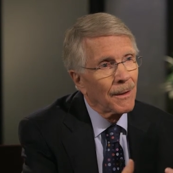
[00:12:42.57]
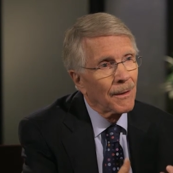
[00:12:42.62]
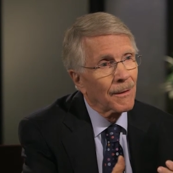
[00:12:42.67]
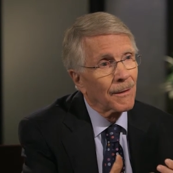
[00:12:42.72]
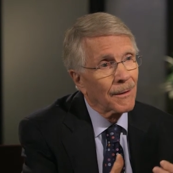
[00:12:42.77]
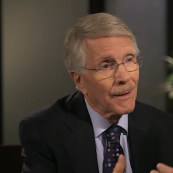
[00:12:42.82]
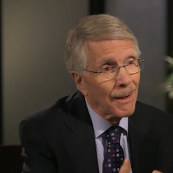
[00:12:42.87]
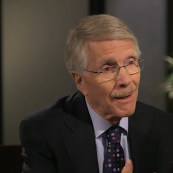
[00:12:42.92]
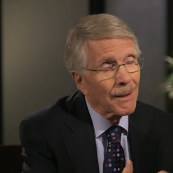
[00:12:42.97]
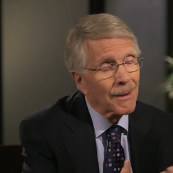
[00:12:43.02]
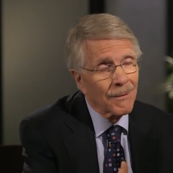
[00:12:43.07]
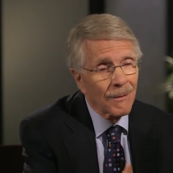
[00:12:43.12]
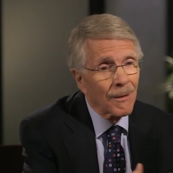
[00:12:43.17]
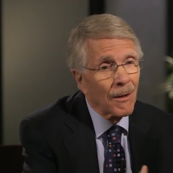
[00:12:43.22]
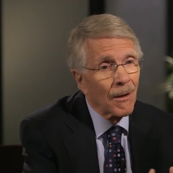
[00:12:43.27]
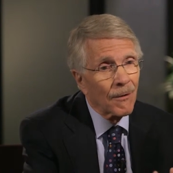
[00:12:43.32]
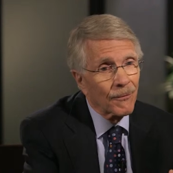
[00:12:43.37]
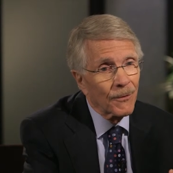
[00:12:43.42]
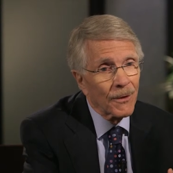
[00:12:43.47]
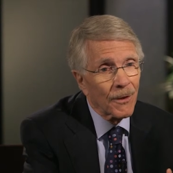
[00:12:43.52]
and I
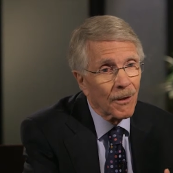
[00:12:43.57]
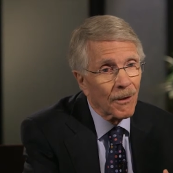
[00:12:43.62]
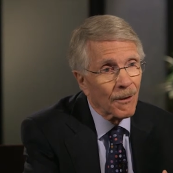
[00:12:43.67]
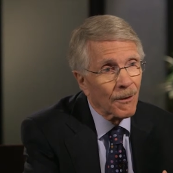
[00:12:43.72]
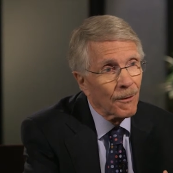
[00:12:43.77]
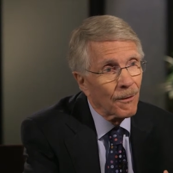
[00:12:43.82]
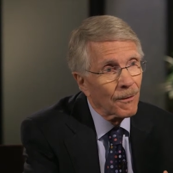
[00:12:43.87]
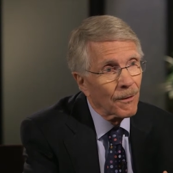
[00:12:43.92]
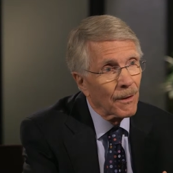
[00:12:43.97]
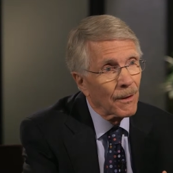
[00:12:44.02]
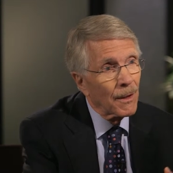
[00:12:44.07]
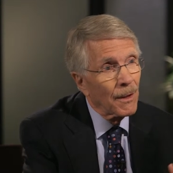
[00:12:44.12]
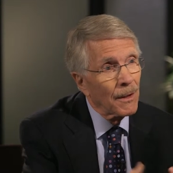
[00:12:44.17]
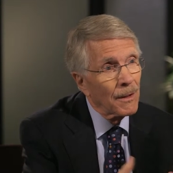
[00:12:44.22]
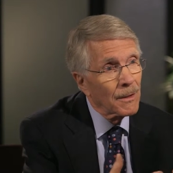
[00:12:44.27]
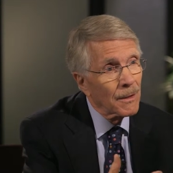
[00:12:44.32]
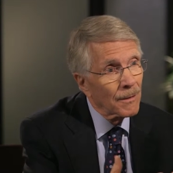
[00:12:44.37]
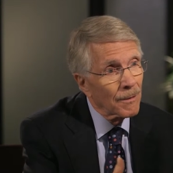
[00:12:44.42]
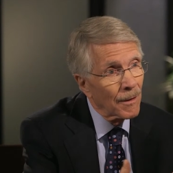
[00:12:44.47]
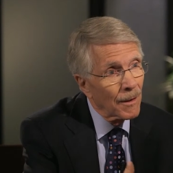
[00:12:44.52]
often argue that
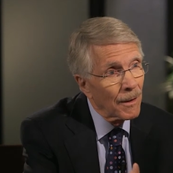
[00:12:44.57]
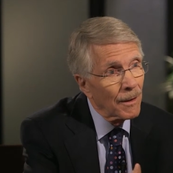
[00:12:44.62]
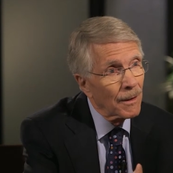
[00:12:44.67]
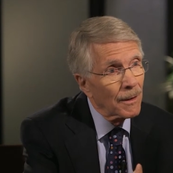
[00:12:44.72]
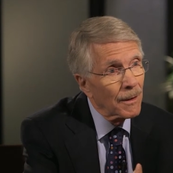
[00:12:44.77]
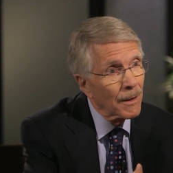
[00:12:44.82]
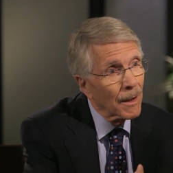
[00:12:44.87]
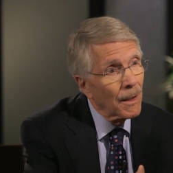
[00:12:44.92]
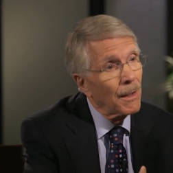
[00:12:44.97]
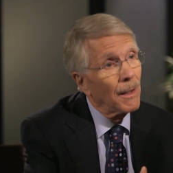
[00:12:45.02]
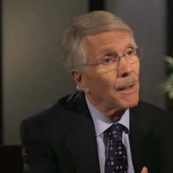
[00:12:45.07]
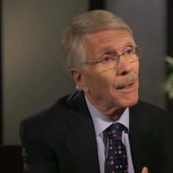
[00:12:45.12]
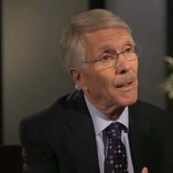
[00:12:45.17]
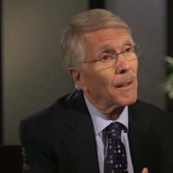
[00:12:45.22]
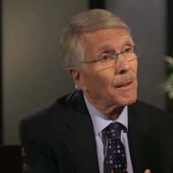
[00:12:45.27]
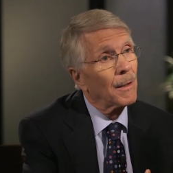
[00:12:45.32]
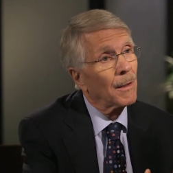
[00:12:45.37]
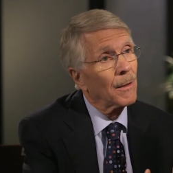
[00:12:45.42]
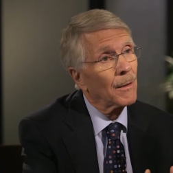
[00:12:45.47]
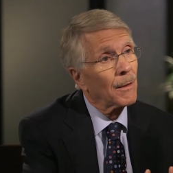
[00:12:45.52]
integrated
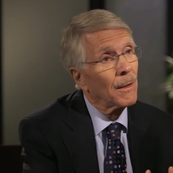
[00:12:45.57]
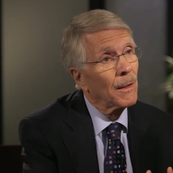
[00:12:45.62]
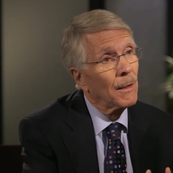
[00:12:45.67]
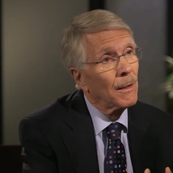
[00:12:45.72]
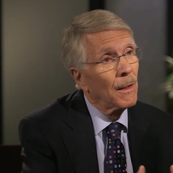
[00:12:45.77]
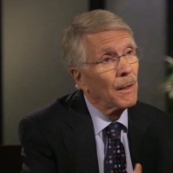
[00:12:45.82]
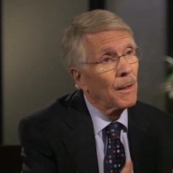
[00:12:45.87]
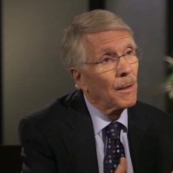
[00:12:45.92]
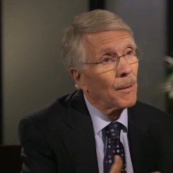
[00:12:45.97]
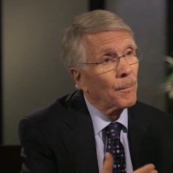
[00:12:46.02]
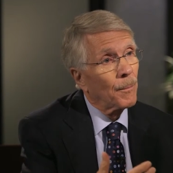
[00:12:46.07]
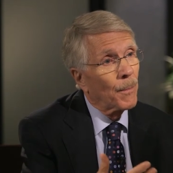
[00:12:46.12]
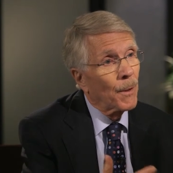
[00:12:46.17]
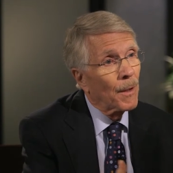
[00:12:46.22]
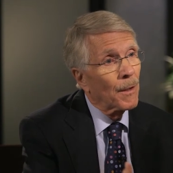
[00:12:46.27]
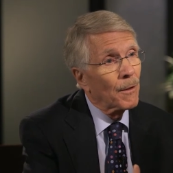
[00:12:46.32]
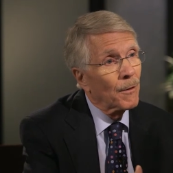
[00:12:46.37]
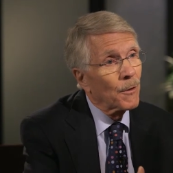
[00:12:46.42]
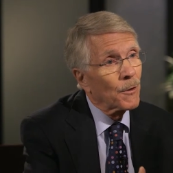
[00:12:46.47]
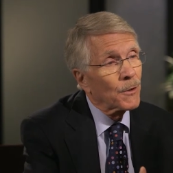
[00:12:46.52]
care and
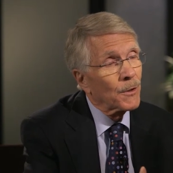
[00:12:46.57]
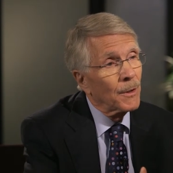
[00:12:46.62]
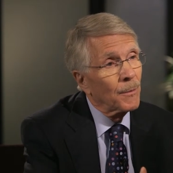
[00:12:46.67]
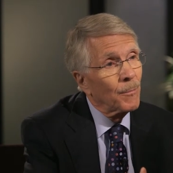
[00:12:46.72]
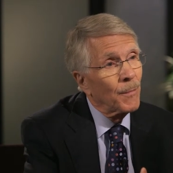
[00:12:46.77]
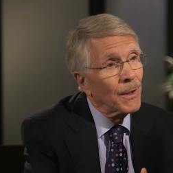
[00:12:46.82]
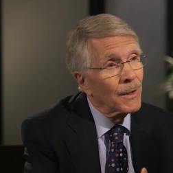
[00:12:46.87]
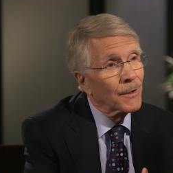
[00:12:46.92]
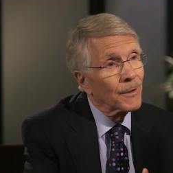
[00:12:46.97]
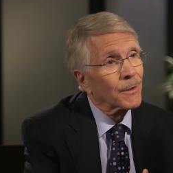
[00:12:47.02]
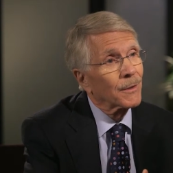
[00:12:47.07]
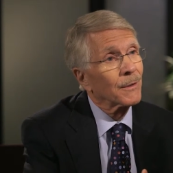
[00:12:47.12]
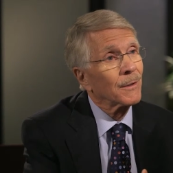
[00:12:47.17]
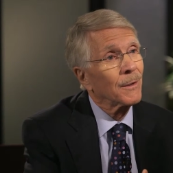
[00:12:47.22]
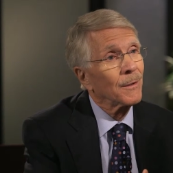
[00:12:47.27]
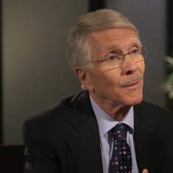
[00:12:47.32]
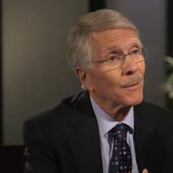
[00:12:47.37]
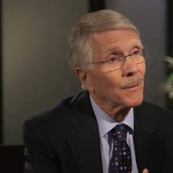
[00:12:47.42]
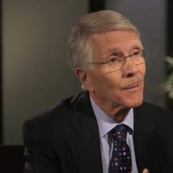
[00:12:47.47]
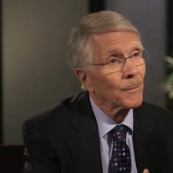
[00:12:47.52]
partnership
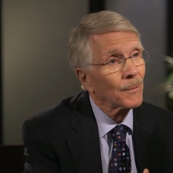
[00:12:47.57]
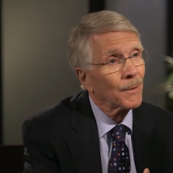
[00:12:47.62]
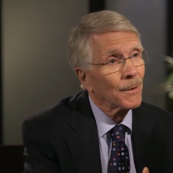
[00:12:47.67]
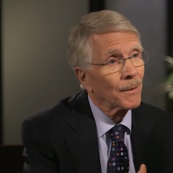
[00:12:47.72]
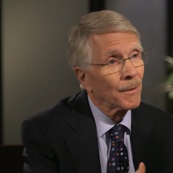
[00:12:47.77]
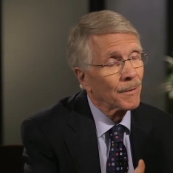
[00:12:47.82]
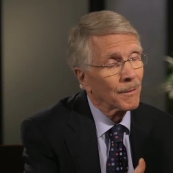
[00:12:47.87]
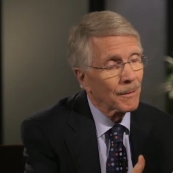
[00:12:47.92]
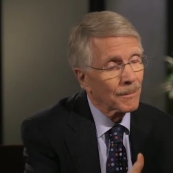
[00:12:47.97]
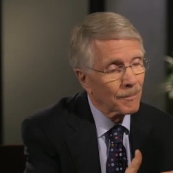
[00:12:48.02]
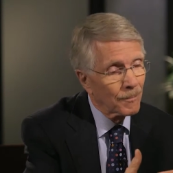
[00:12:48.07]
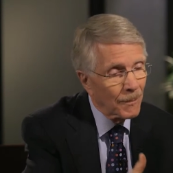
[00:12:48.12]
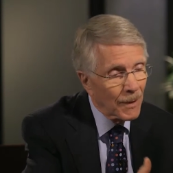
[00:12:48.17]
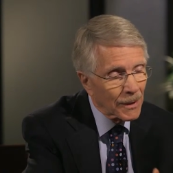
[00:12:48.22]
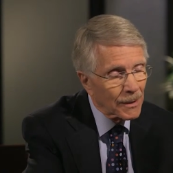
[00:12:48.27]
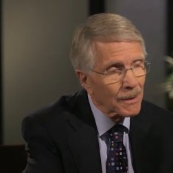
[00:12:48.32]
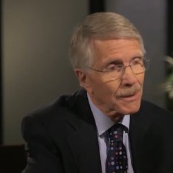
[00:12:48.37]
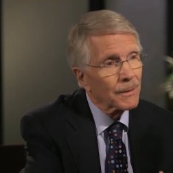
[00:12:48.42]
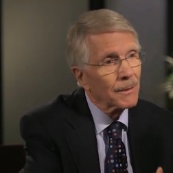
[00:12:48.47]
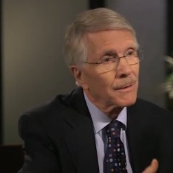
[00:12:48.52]
medicine with
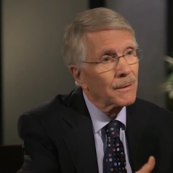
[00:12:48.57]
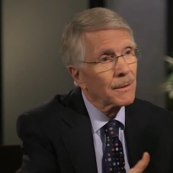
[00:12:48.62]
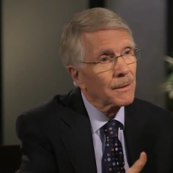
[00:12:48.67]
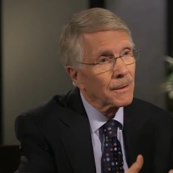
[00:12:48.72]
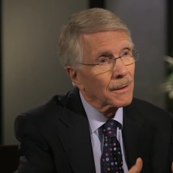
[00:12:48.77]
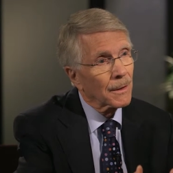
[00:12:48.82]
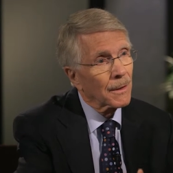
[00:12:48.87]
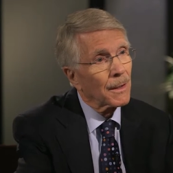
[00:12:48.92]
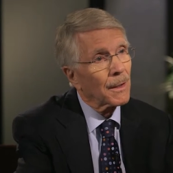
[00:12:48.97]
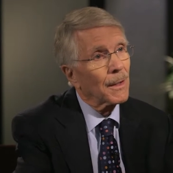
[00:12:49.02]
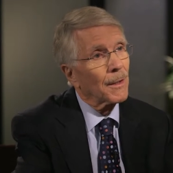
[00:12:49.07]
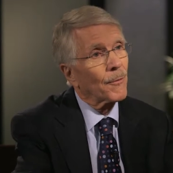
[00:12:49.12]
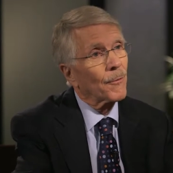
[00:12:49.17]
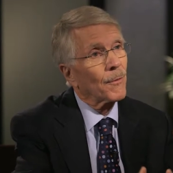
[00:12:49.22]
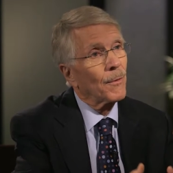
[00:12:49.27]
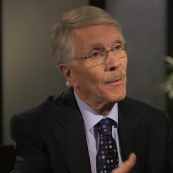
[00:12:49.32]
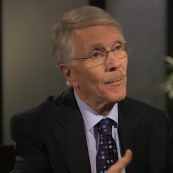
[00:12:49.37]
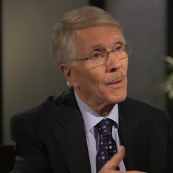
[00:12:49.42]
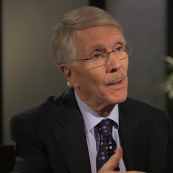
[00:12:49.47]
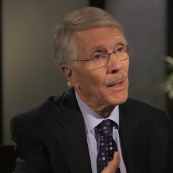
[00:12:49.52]
medicine,
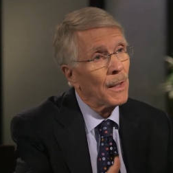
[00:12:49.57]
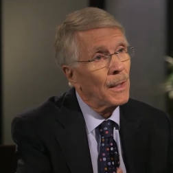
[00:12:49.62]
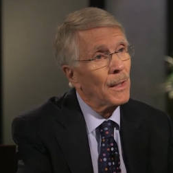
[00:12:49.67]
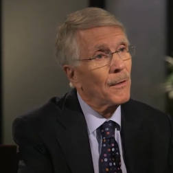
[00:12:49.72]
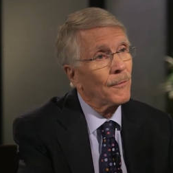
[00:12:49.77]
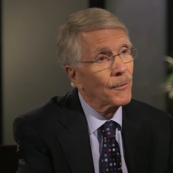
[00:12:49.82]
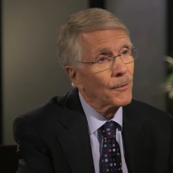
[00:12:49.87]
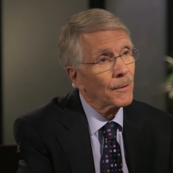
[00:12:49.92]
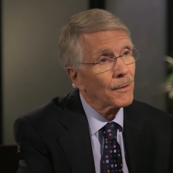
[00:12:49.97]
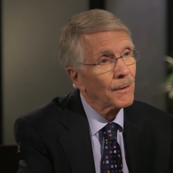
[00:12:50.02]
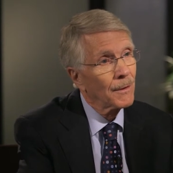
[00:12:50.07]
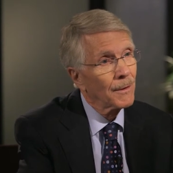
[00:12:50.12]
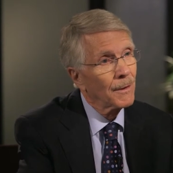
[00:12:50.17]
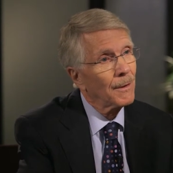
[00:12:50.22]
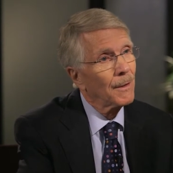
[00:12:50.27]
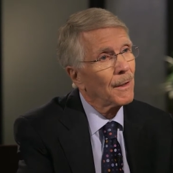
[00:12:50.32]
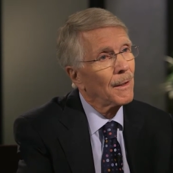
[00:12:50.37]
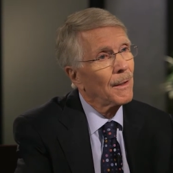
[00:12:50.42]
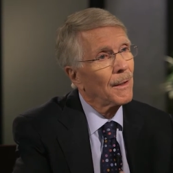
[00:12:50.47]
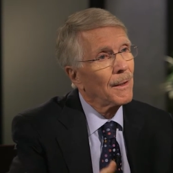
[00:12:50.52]
psychiatry, behavior
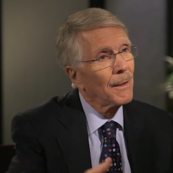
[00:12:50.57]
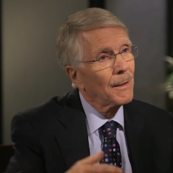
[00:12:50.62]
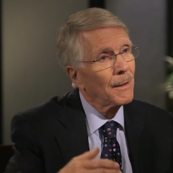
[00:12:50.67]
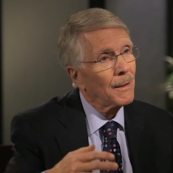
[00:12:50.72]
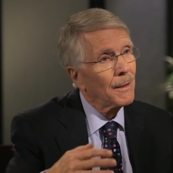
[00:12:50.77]
yes.